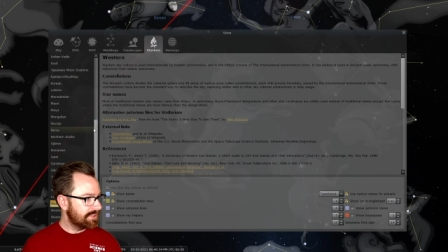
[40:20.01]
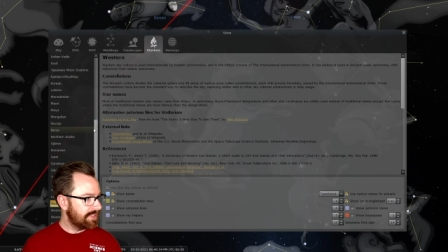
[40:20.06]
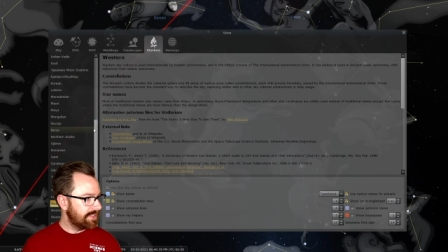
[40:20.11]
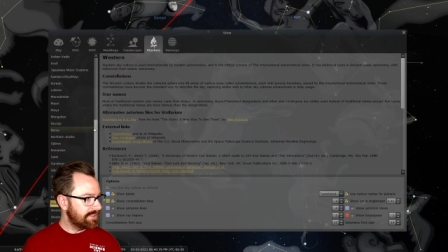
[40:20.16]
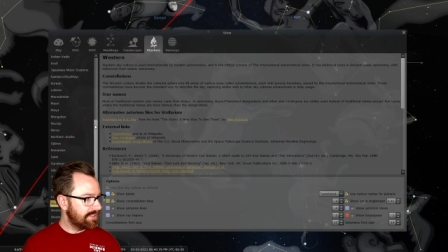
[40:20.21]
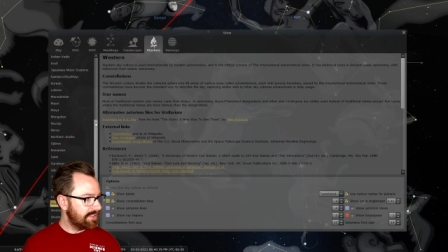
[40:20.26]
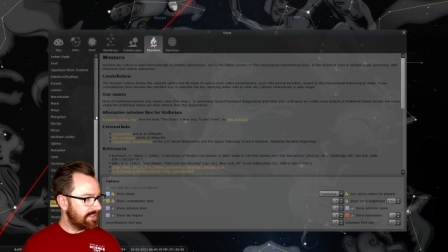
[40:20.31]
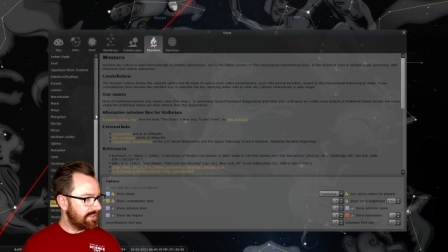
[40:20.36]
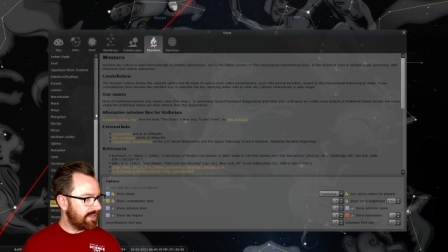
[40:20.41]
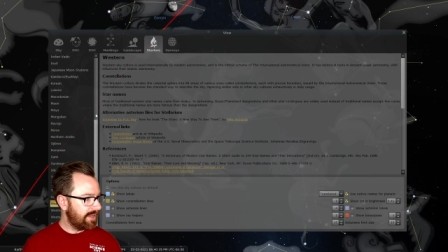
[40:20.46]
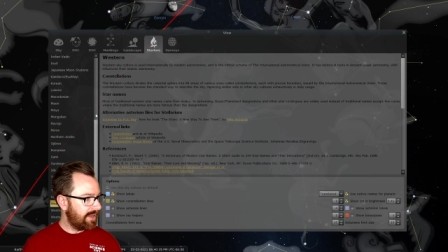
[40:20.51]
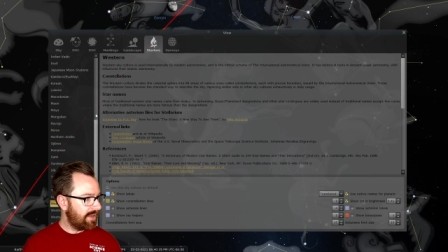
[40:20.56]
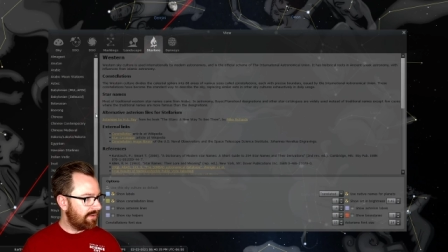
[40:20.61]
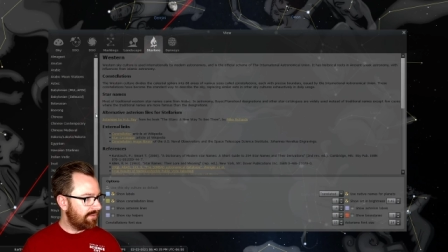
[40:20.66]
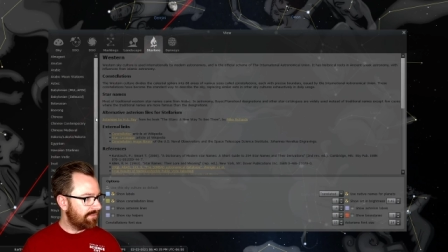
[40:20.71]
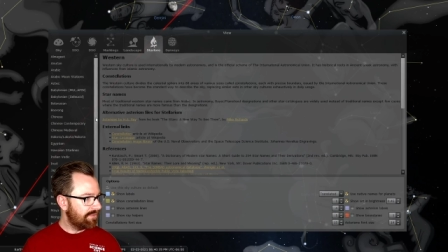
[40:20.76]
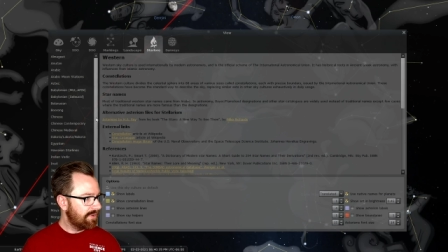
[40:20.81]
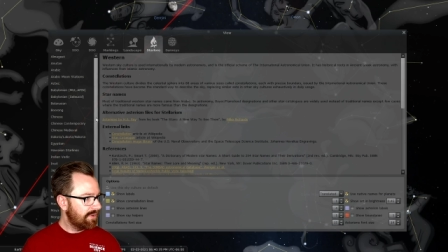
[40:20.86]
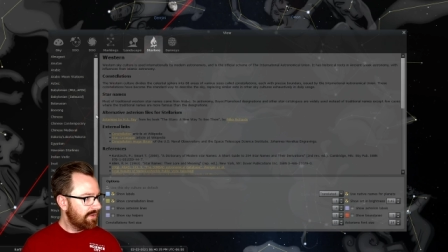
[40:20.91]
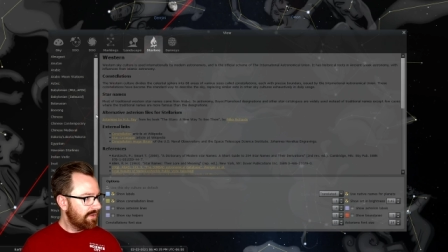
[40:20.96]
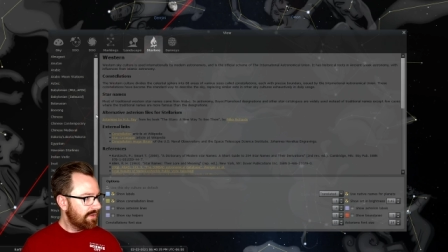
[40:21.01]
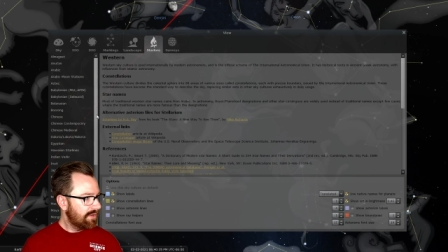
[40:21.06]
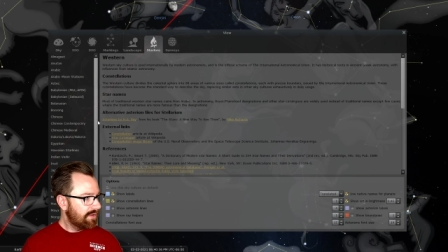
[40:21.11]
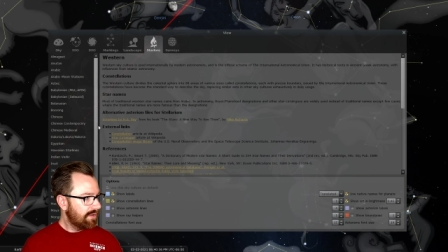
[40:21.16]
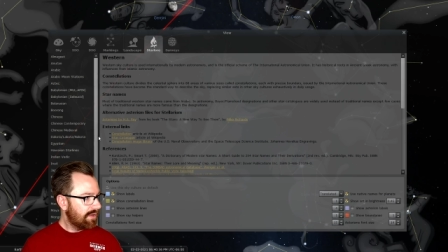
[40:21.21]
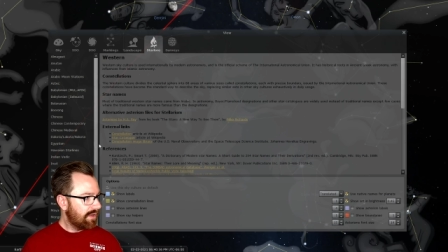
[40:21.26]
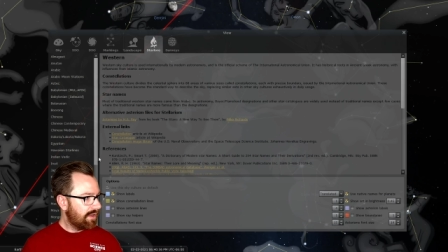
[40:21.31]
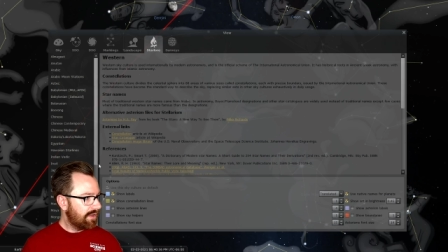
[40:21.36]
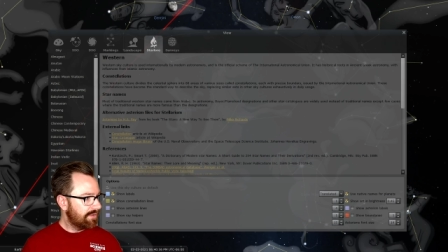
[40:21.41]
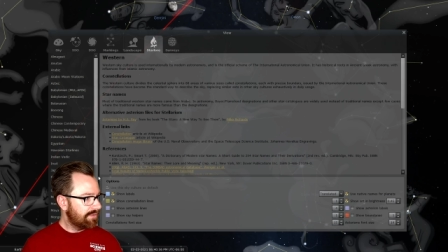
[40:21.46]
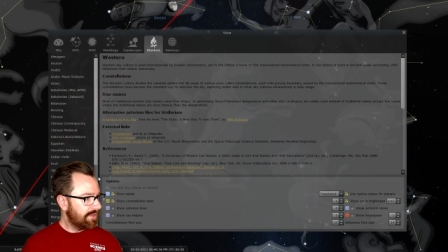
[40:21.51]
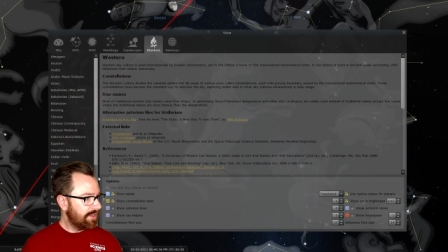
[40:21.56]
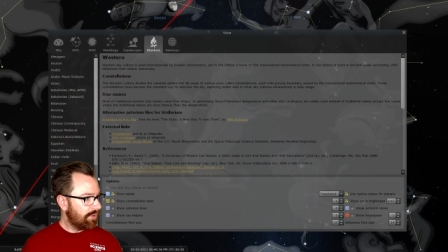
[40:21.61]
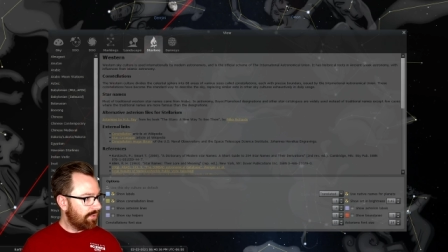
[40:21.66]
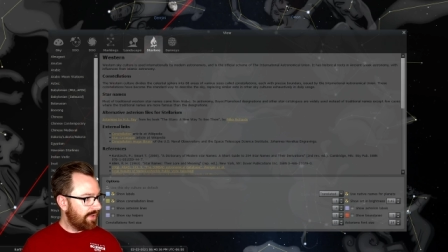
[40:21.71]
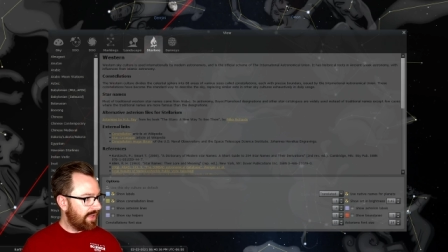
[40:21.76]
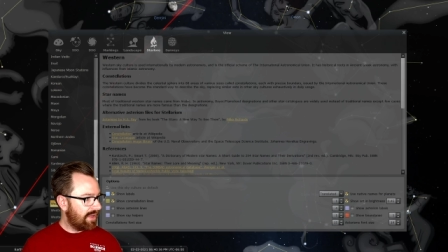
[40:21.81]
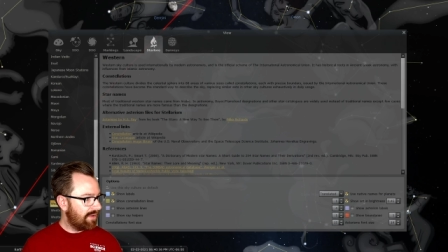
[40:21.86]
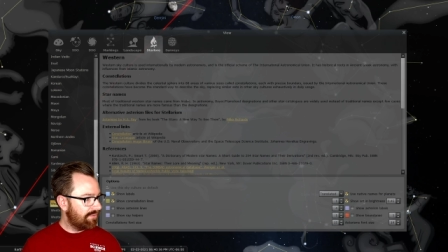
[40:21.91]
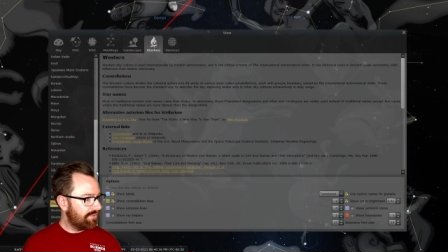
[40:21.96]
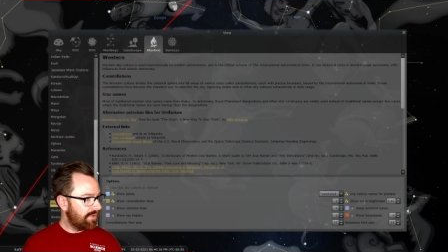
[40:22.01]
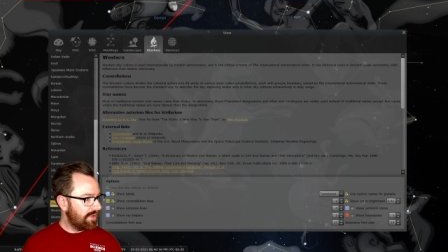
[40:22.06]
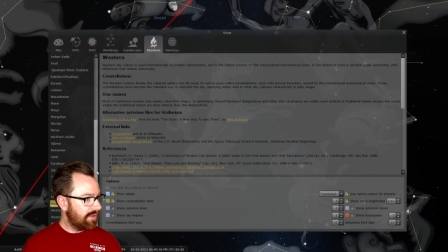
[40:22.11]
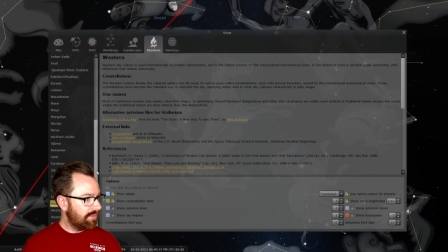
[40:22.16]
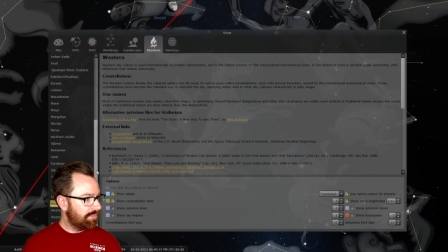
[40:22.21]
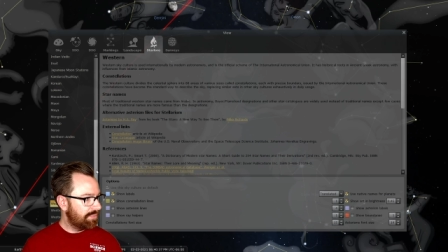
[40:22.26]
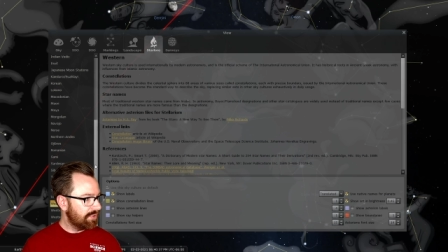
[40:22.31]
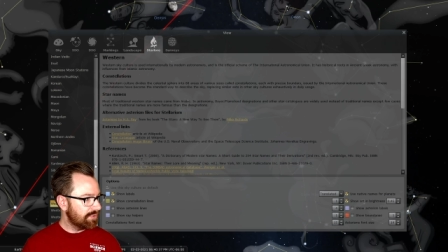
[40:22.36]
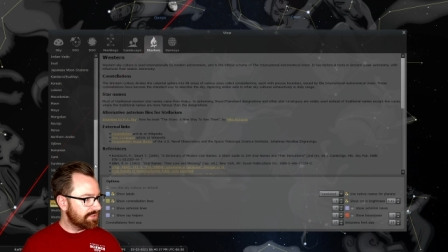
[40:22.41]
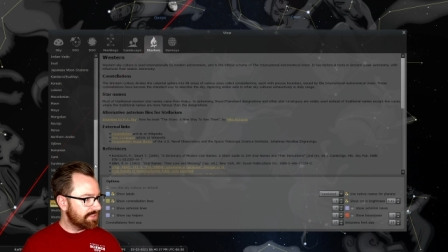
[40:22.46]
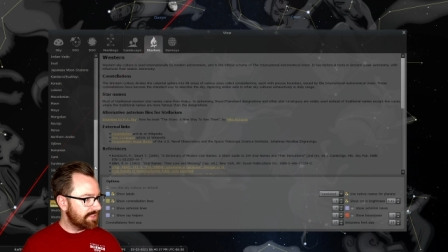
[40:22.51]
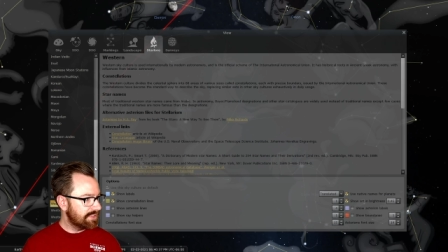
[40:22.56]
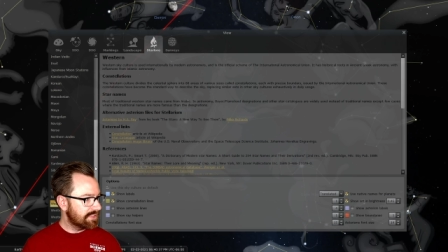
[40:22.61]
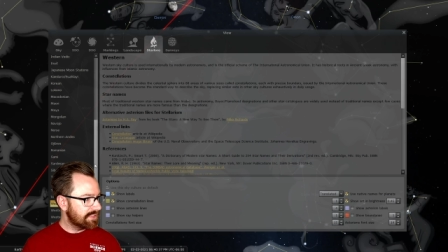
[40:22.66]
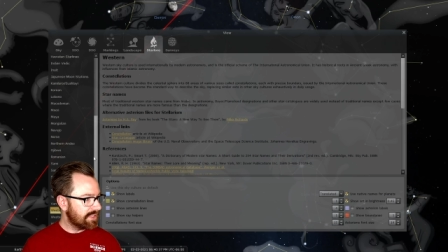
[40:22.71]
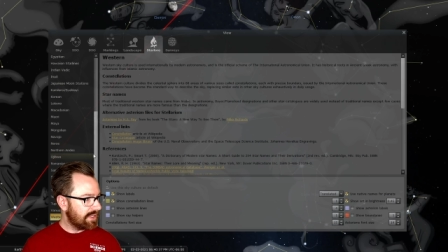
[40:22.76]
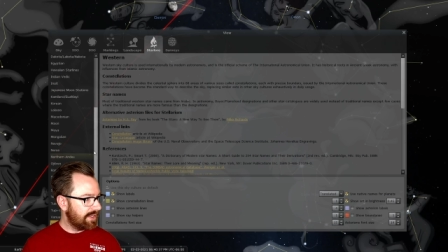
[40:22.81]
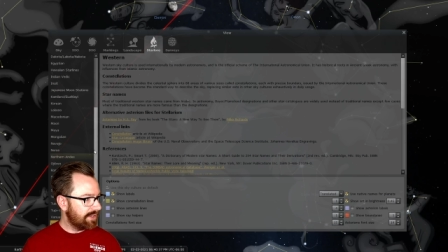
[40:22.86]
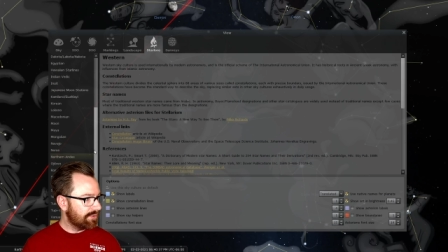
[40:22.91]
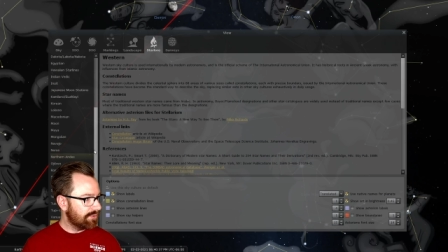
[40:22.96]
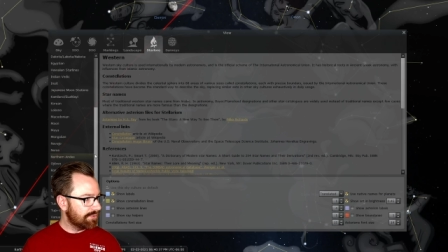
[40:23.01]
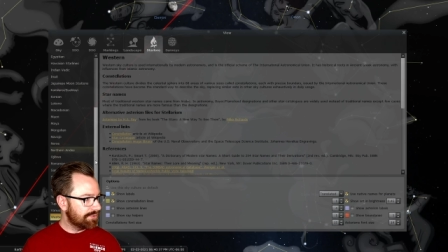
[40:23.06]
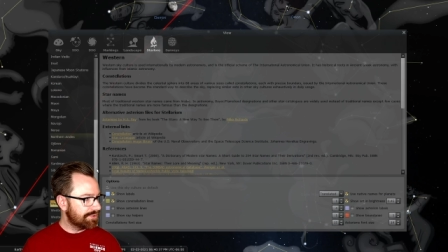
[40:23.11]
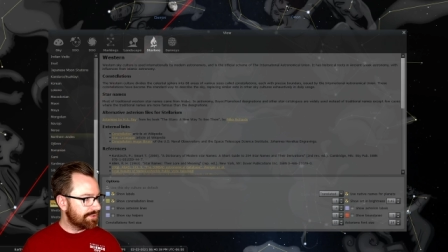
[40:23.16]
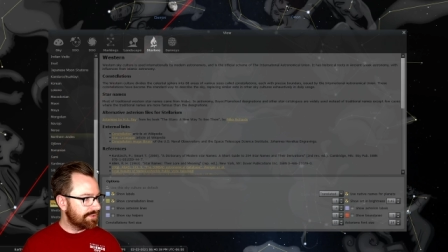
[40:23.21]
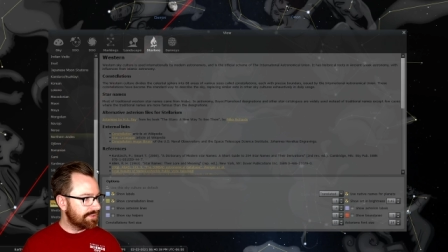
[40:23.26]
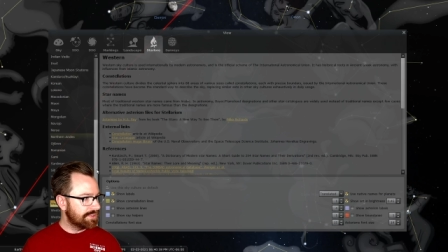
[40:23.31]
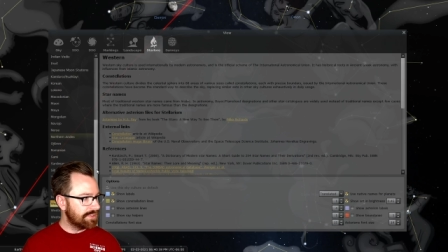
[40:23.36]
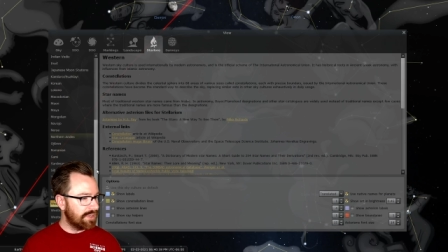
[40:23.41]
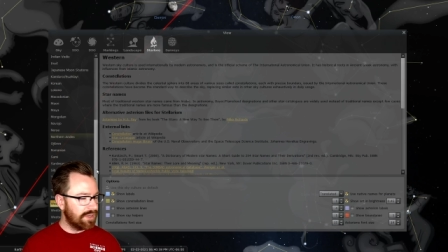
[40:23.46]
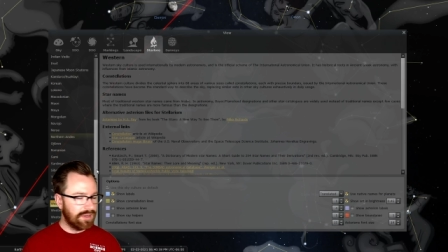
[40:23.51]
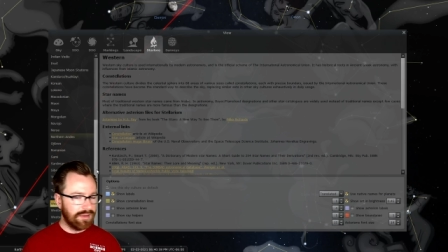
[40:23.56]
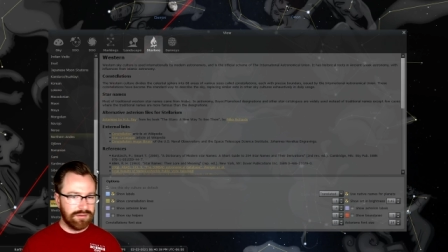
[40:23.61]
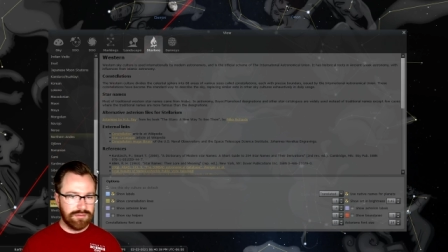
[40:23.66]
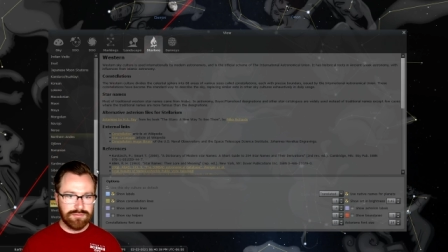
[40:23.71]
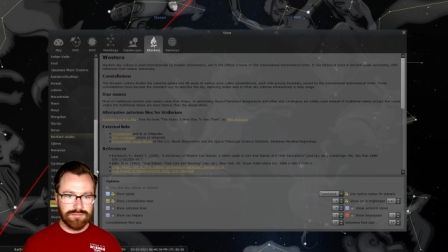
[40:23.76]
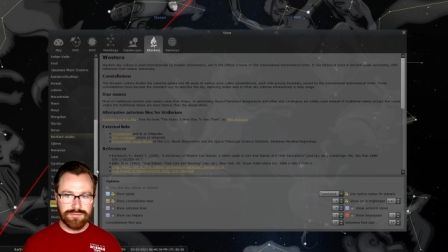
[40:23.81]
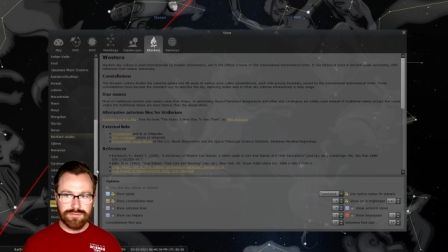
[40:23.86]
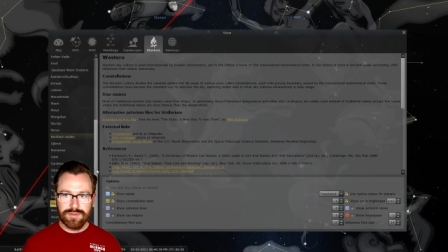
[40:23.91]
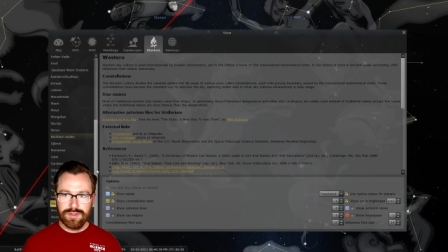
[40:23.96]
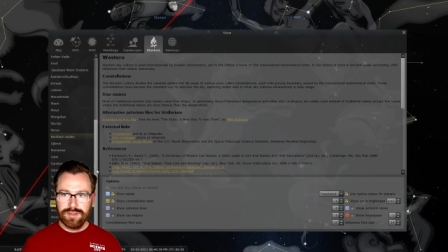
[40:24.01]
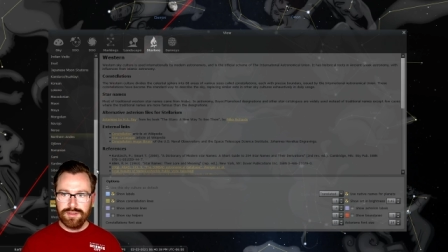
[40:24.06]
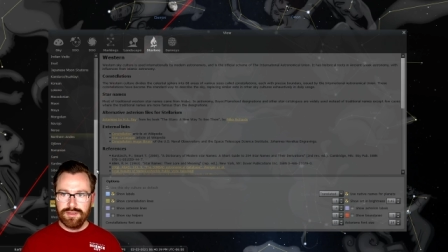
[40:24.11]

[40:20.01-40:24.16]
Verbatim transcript: They didn't have, uh, they don't have a built-in sky cultures of